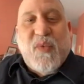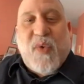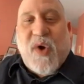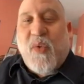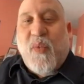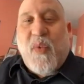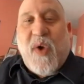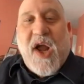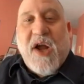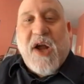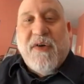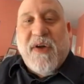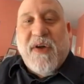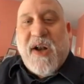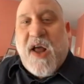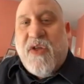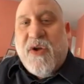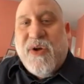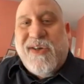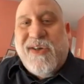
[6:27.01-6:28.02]
one way or
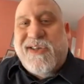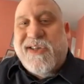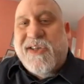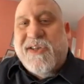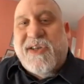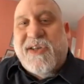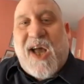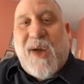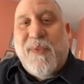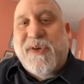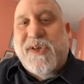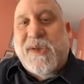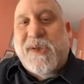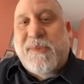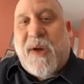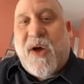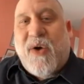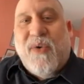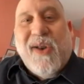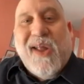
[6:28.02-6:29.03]
another since I was
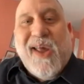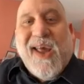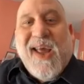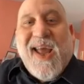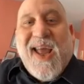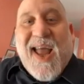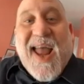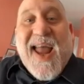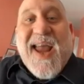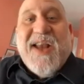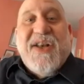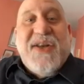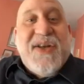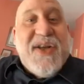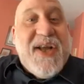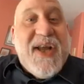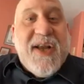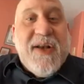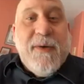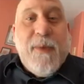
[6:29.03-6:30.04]
about
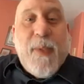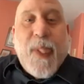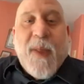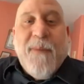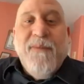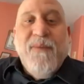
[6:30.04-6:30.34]
18.